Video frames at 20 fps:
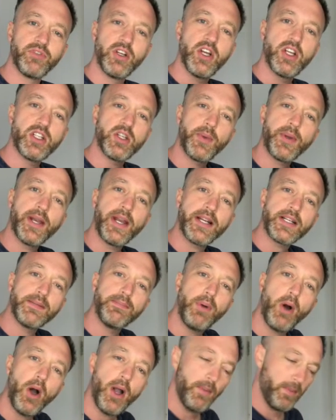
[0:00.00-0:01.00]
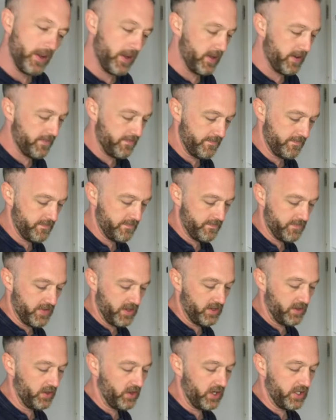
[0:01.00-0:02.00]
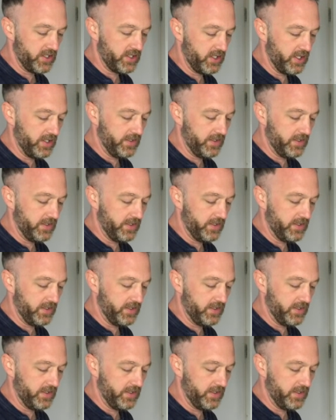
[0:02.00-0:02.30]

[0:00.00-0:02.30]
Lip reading: so we can actually pipe it. Nice.